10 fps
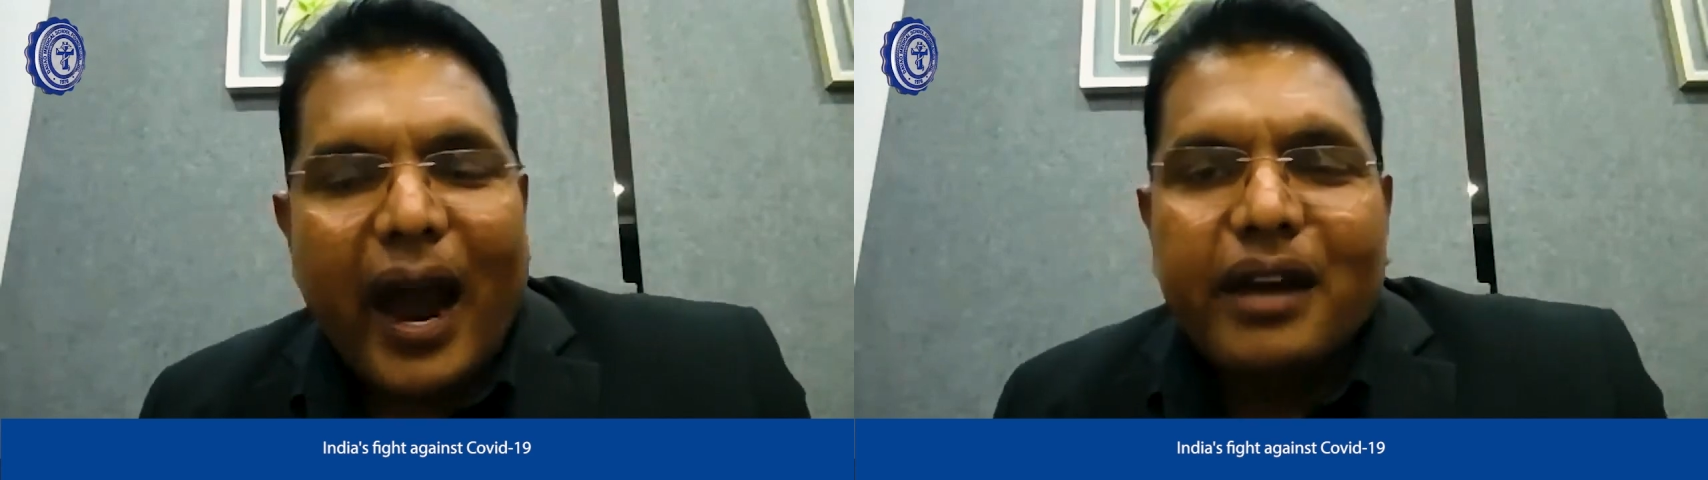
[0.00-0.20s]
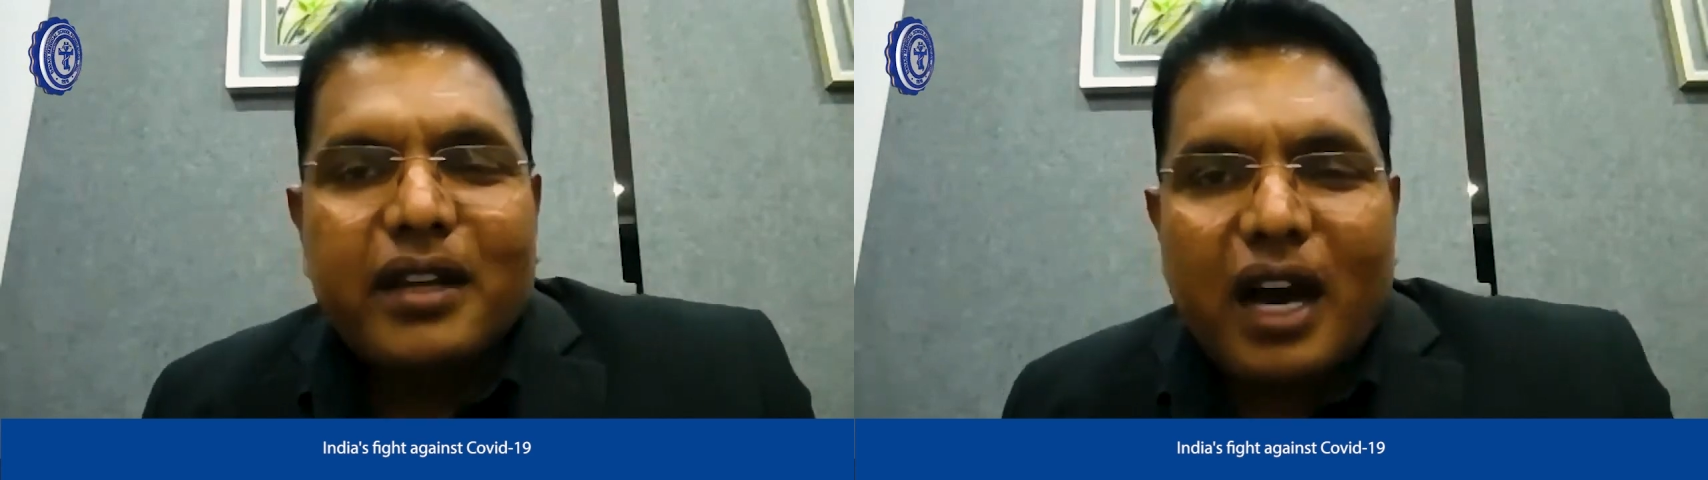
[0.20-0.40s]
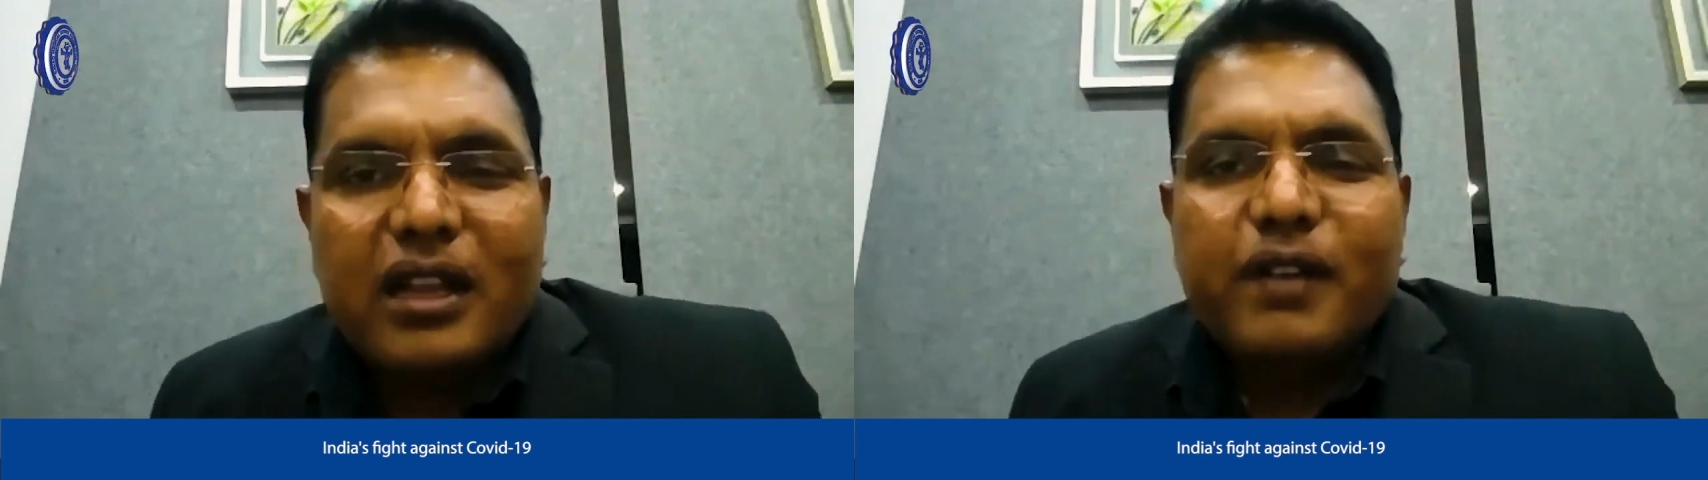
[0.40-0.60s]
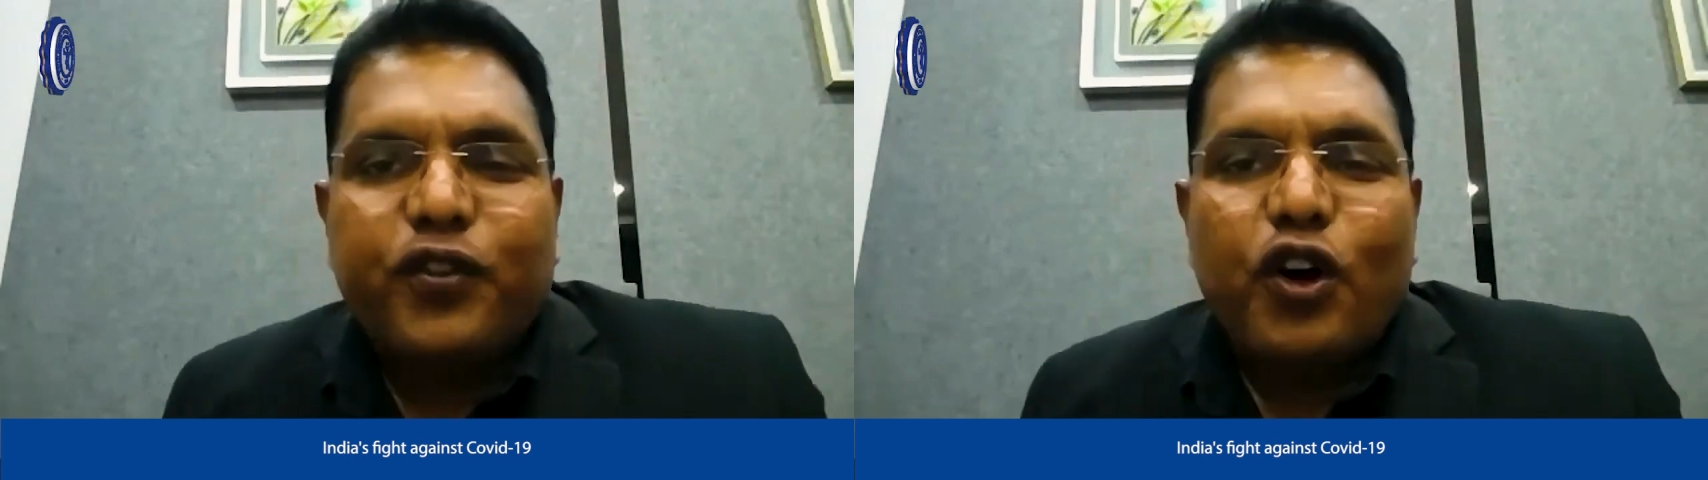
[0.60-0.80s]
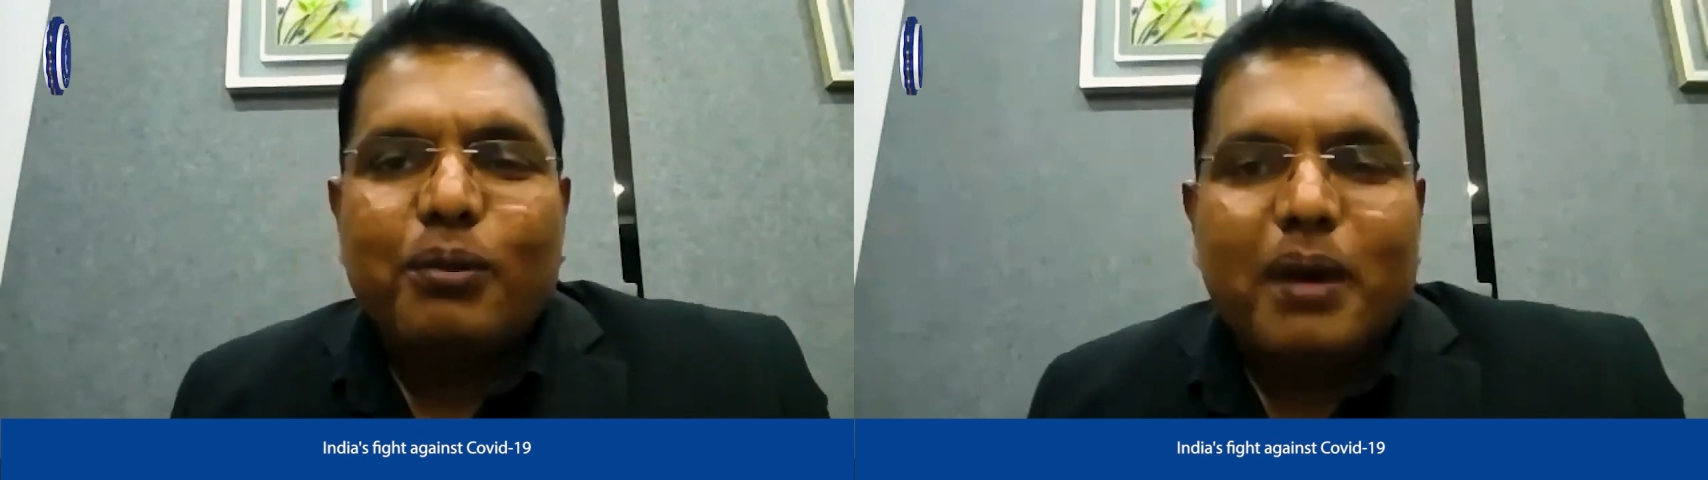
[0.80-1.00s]
And the other
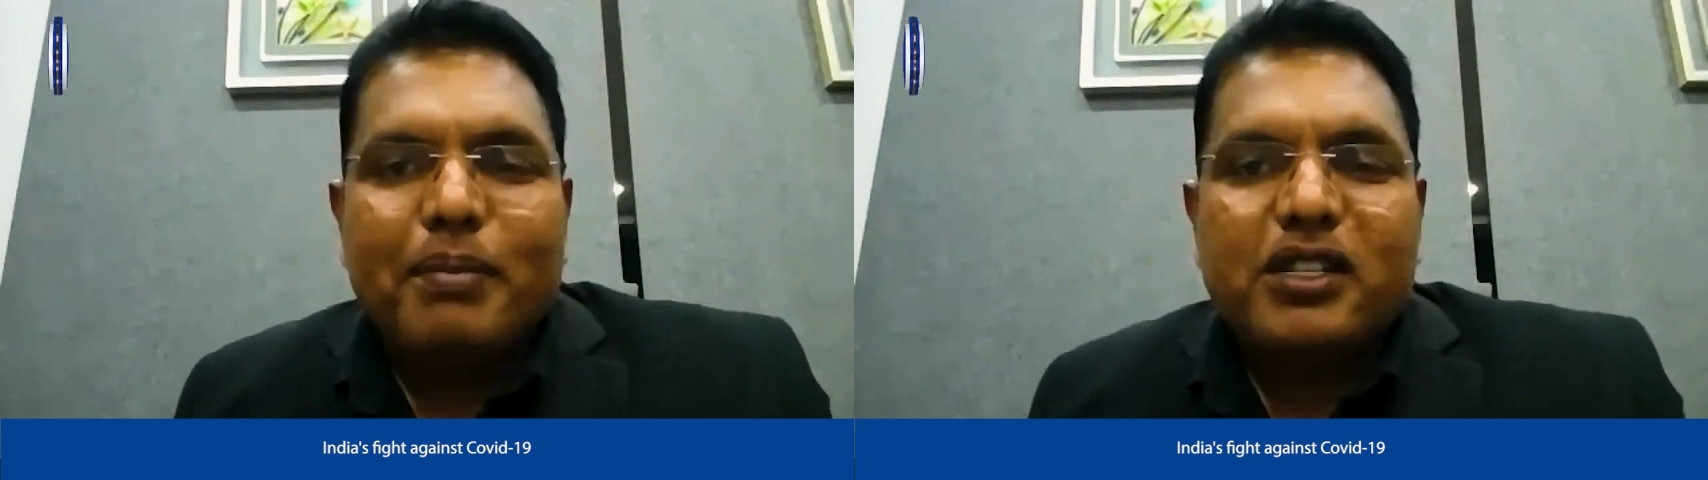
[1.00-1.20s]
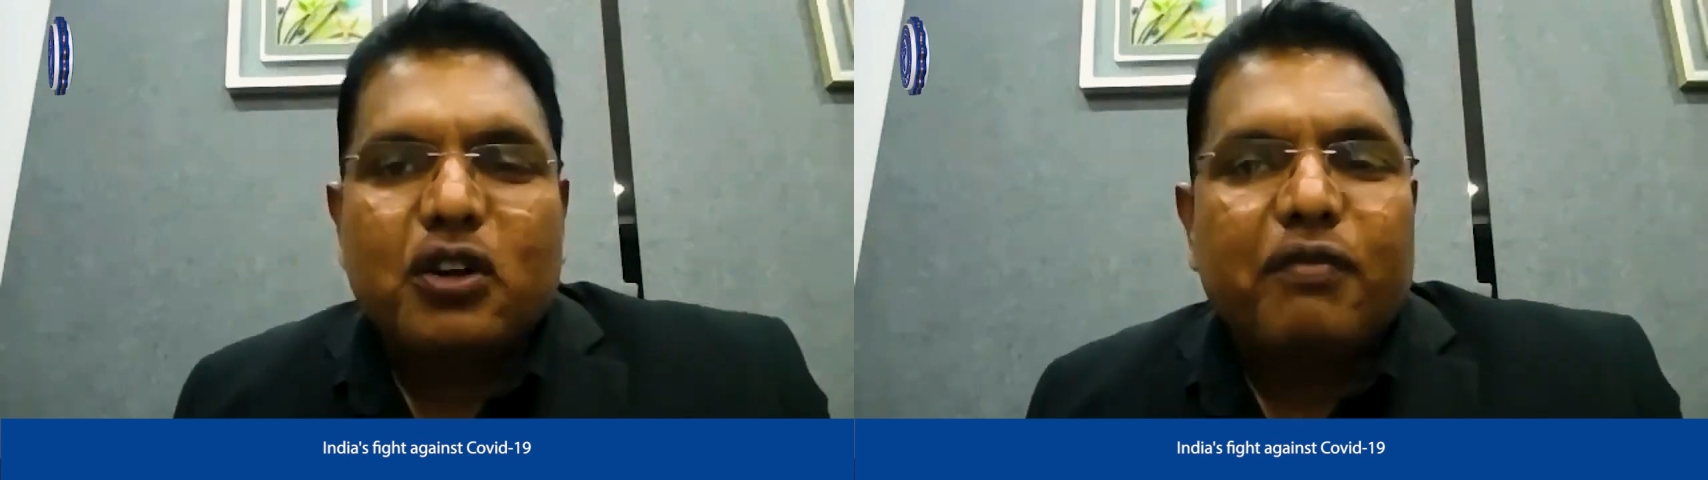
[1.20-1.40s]
four members